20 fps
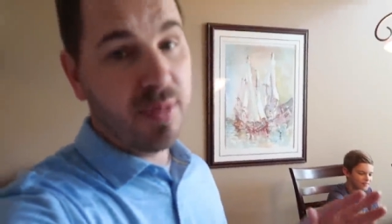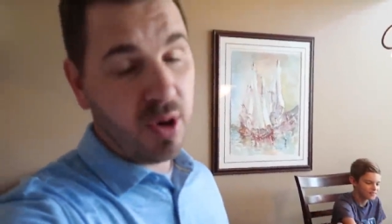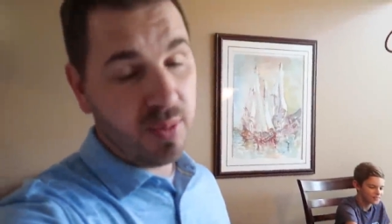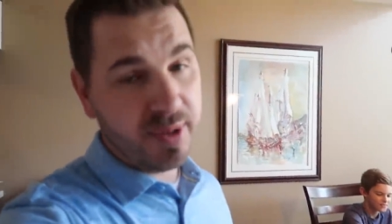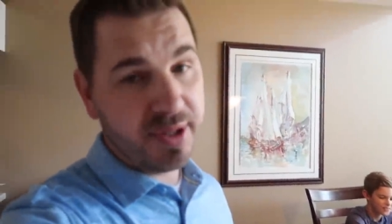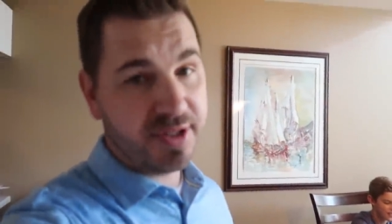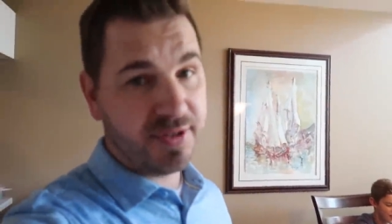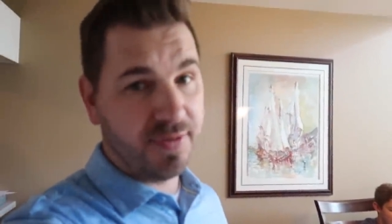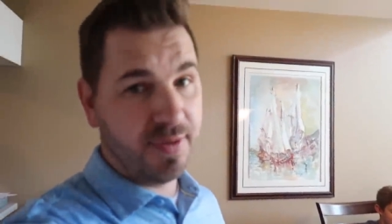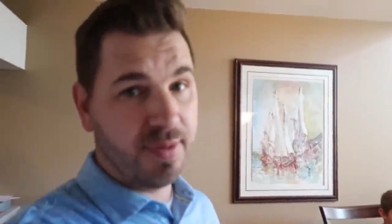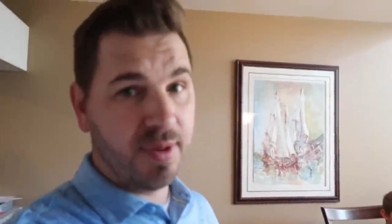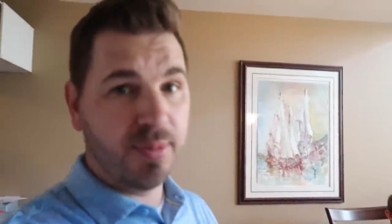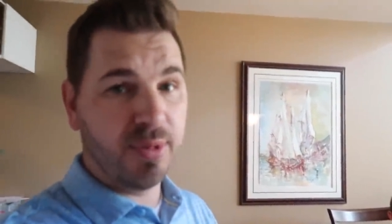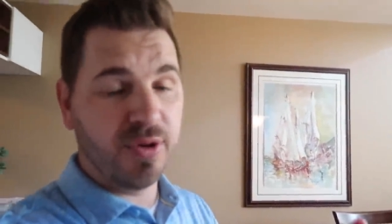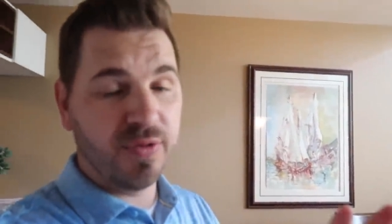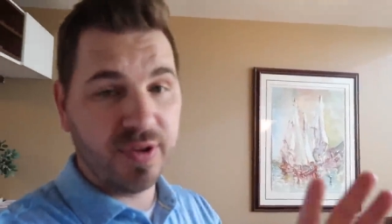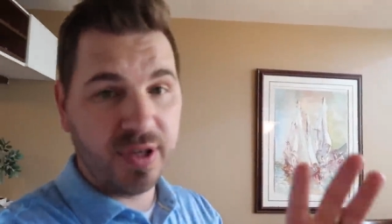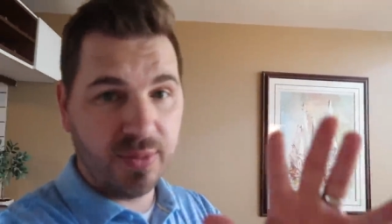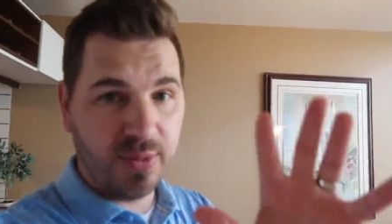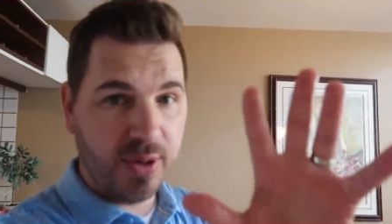moments from the
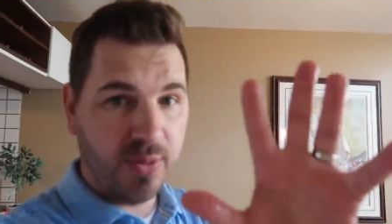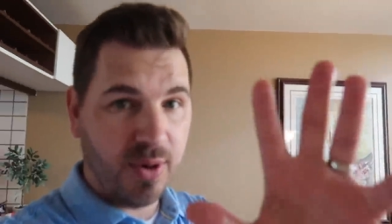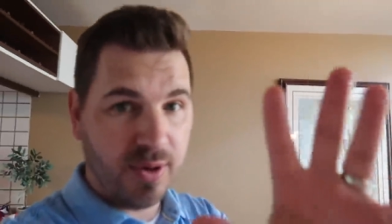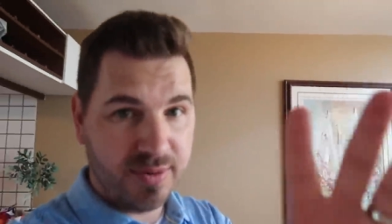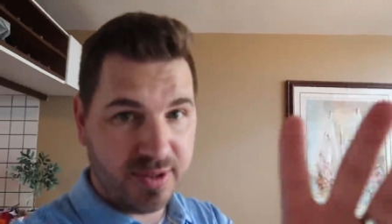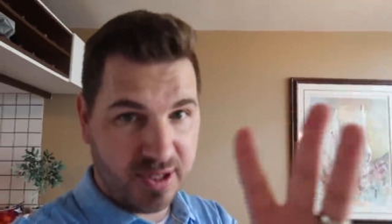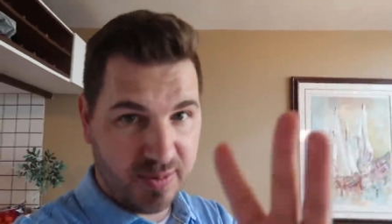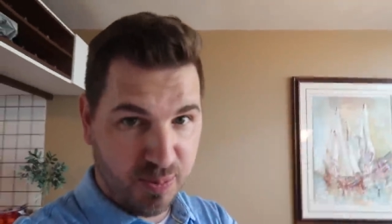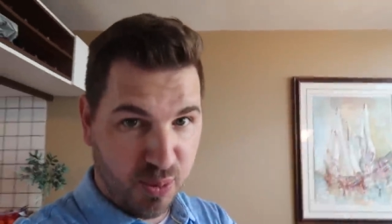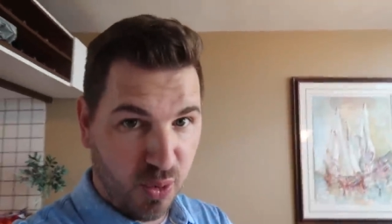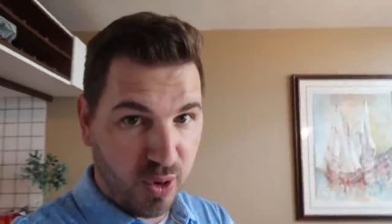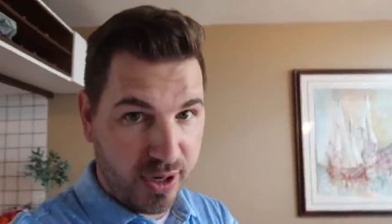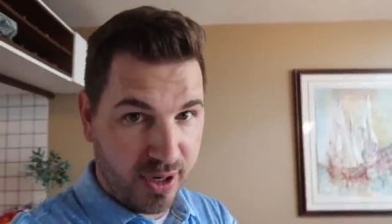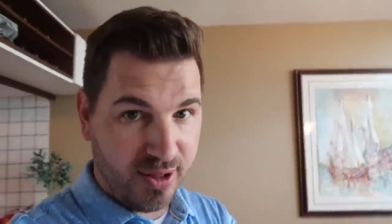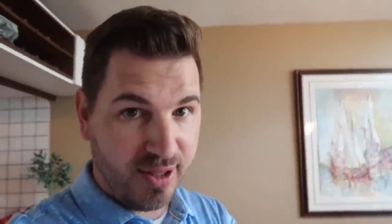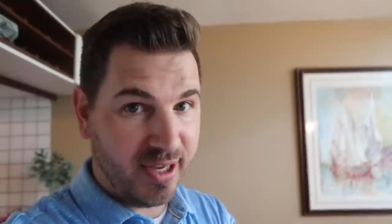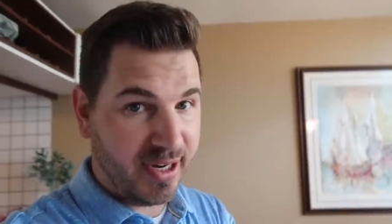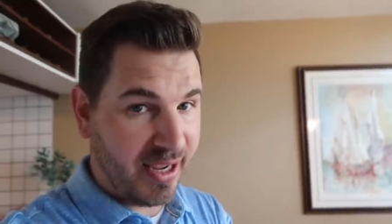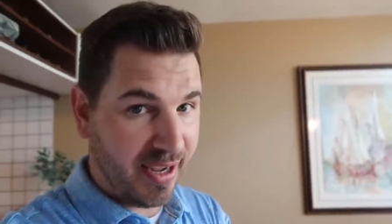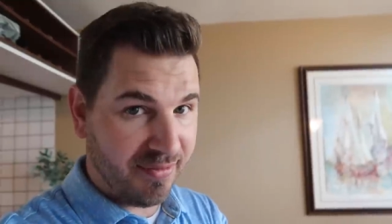movie. We won't
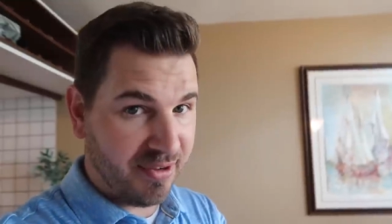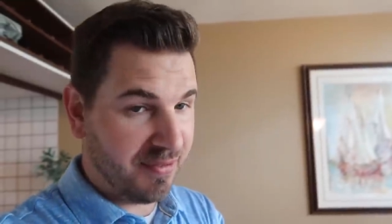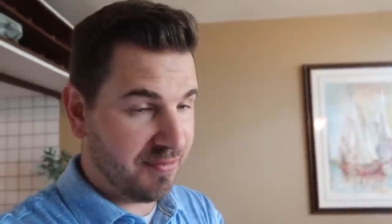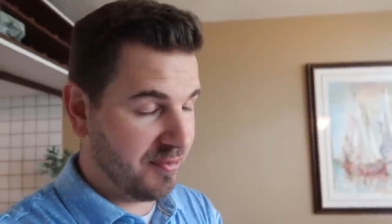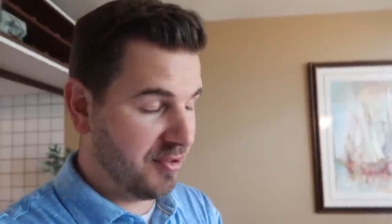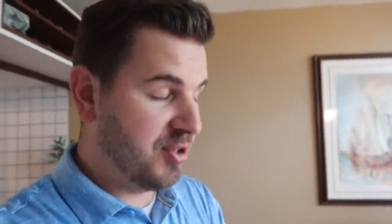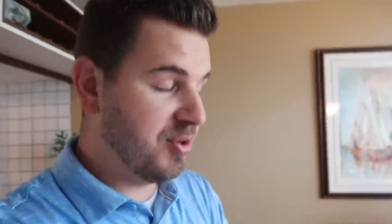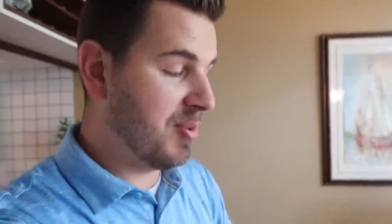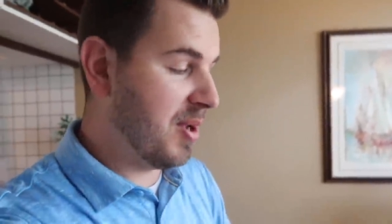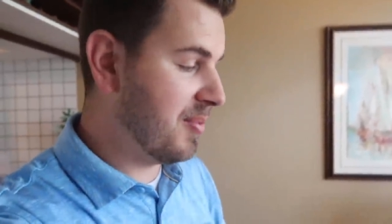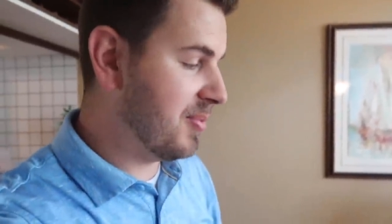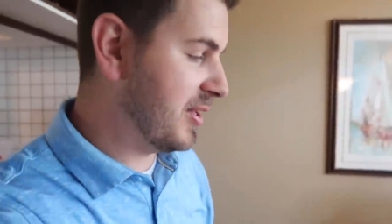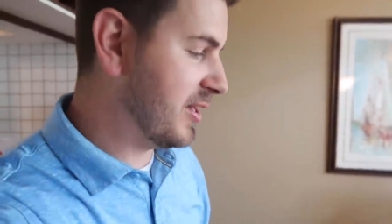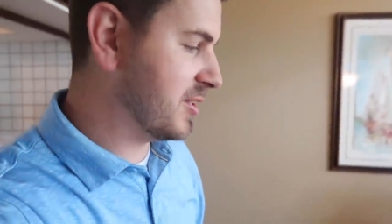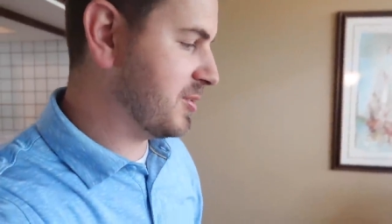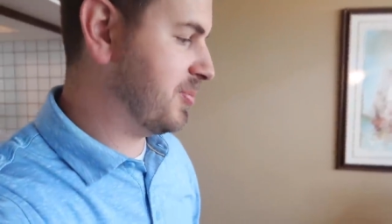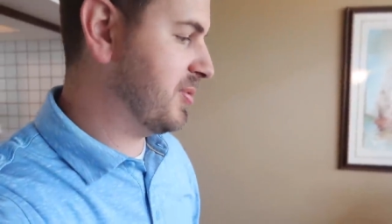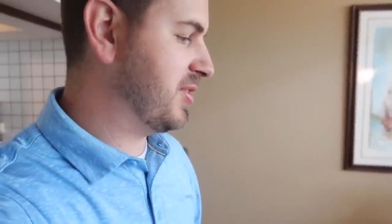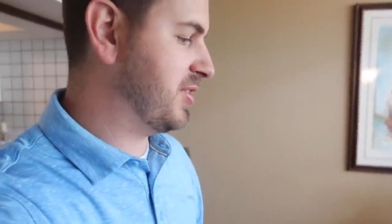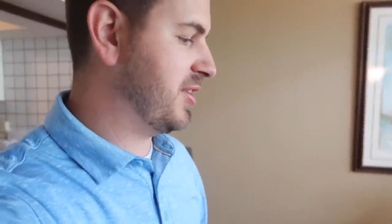spoil any of it for you by being
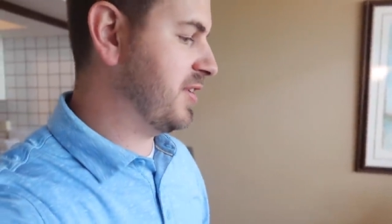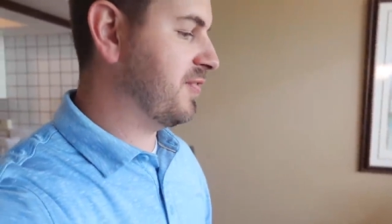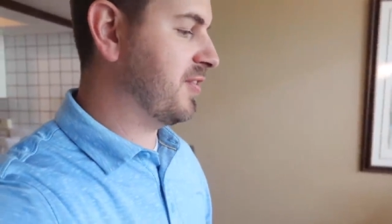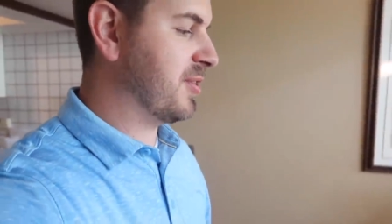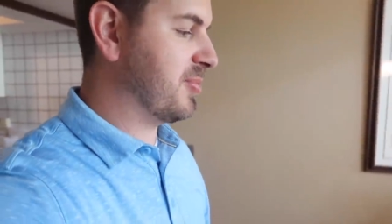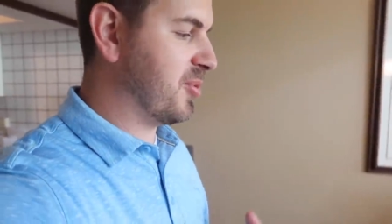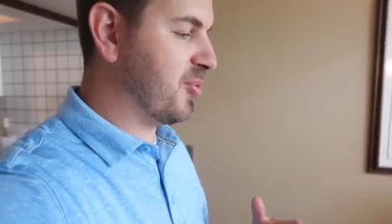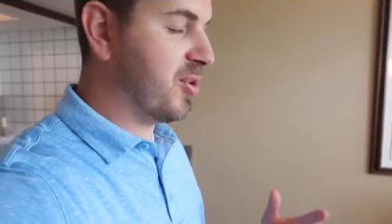specific,